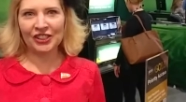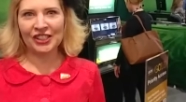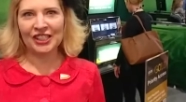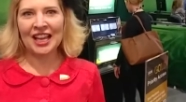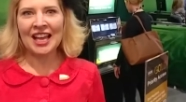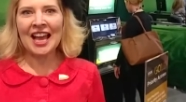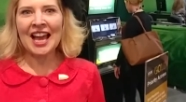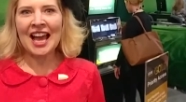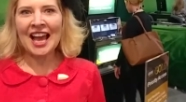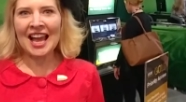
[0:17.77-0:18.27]

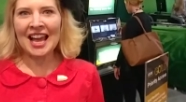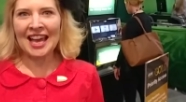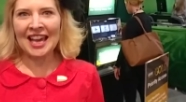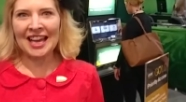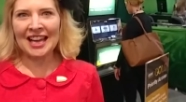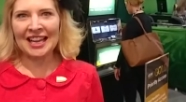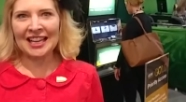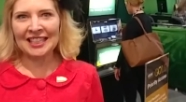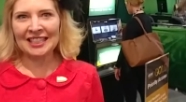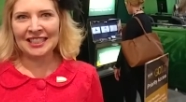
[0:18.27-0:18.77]

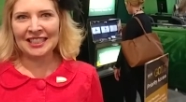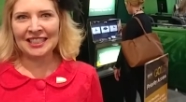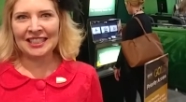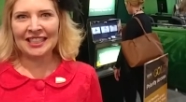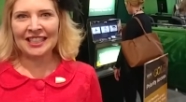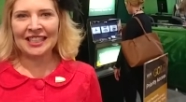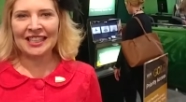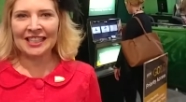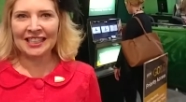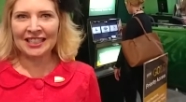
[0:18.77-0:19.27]
and
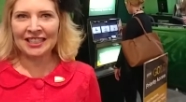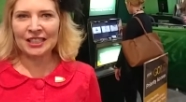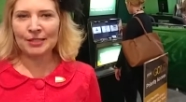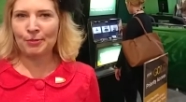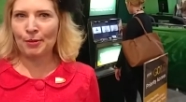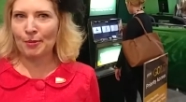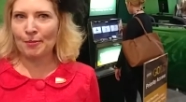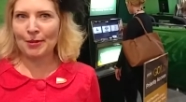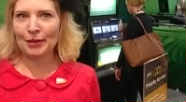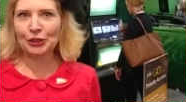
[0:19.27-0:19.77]
his
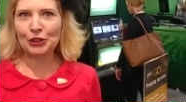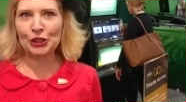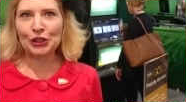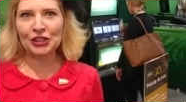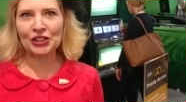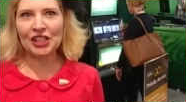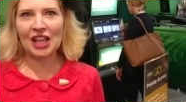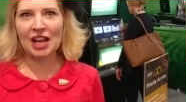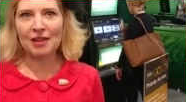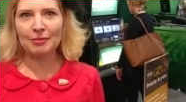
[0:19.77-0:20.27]
promotional
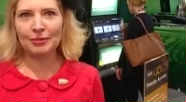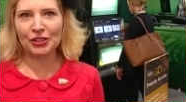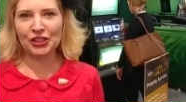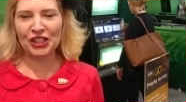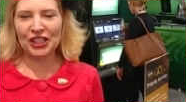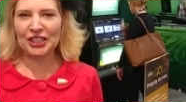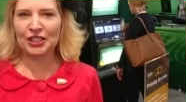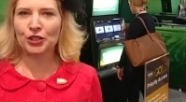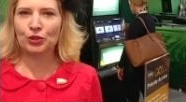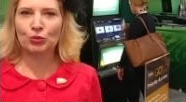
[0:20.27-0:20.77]
slot
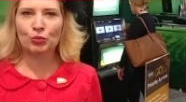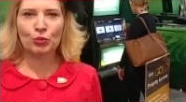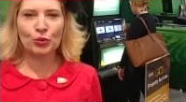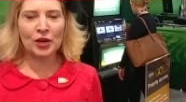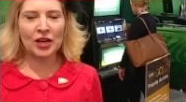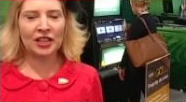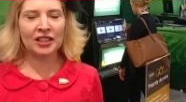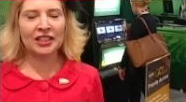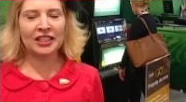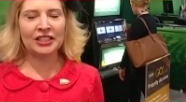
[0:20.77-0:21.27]
machines
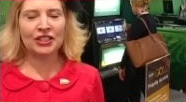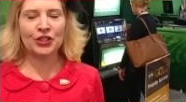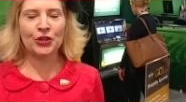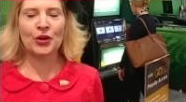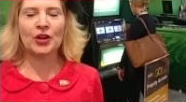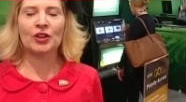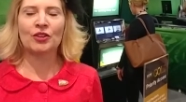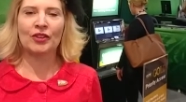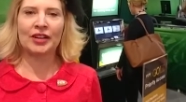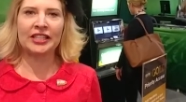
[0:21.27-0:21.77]
really do
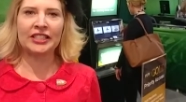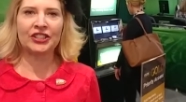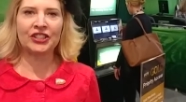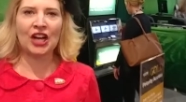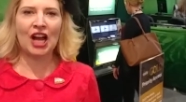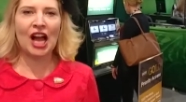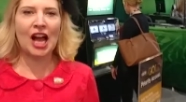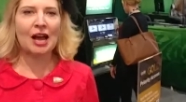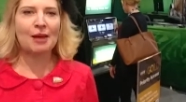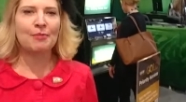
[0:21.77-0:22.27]
a great
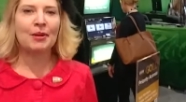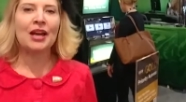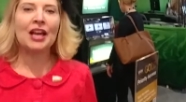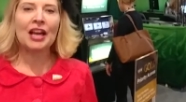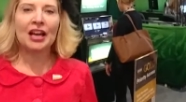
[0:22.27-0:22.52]
job